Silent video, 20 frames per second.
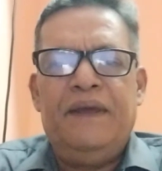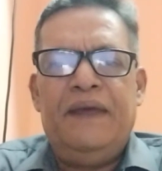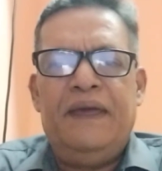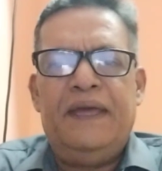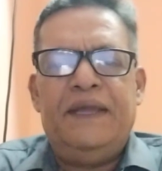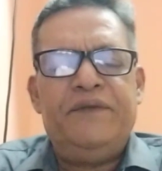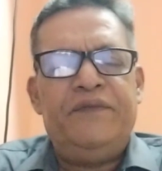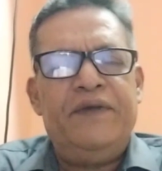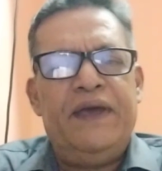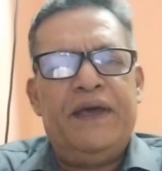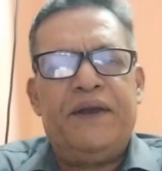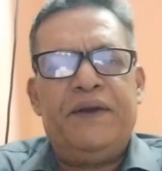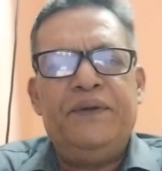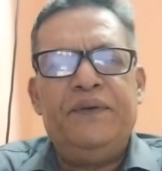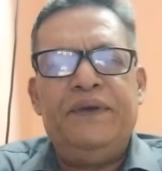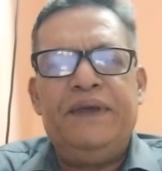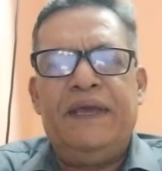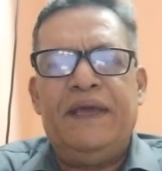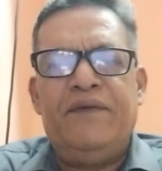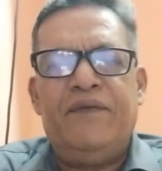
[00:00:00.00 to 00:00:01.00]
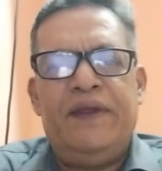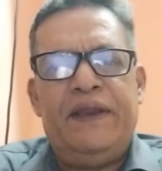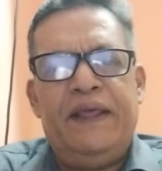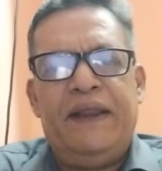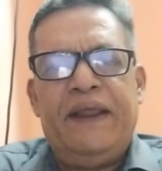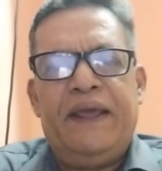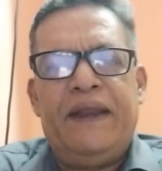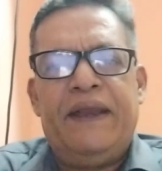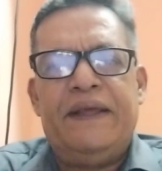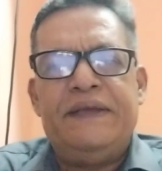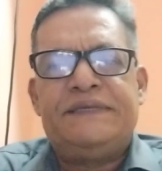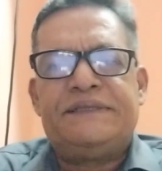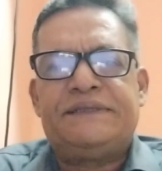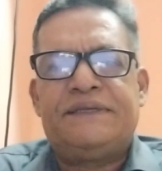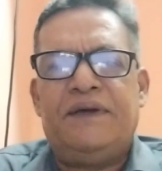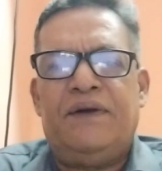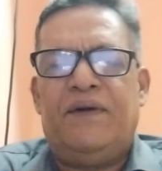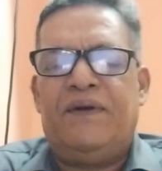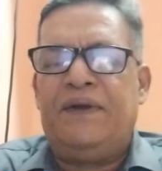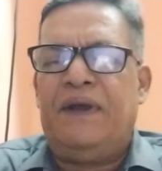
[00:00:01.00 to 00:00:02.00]
And we are doing a very
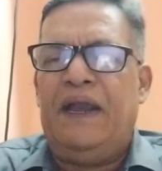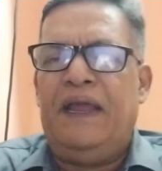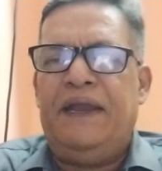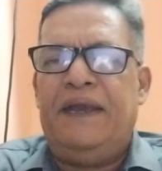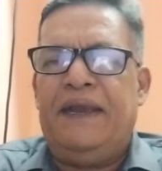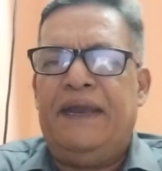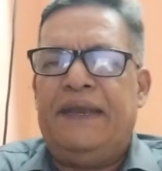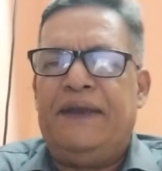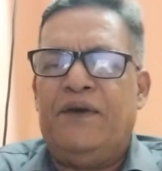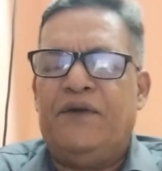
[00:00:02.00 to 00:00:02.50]
rigorous online and